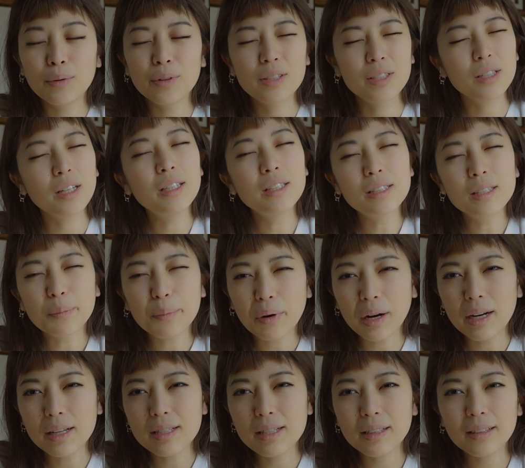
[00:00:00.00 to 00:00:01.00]
which is
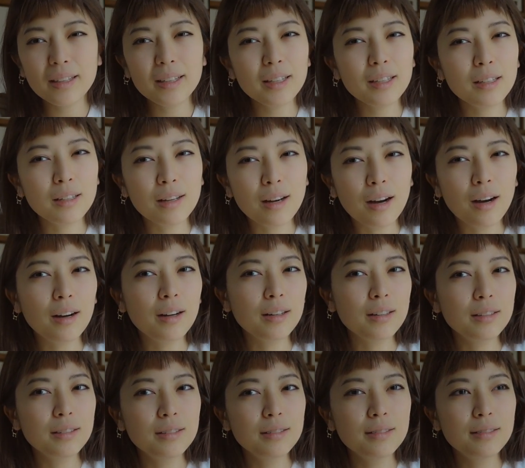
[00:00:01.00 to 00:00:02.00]
surprisingly not
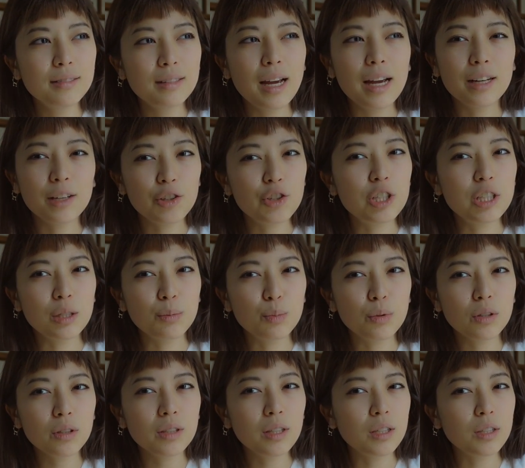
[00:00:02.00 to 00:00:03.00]
any
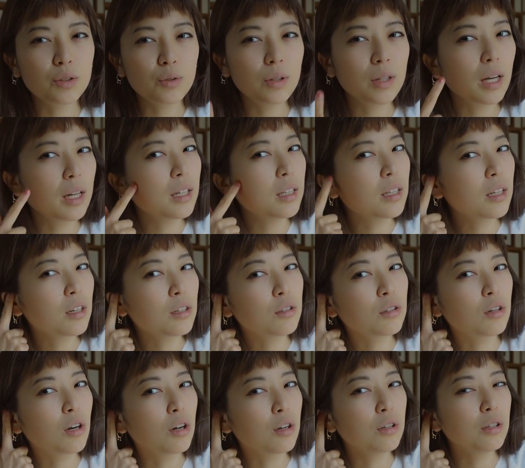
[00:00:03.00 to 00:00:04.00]
cheaper than doing anything on the
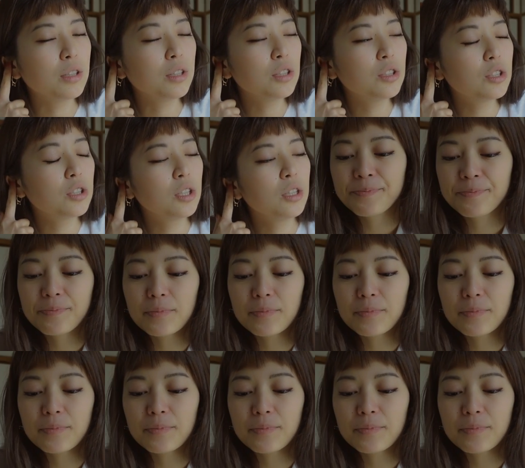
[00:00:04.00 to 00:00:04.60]
cartilage.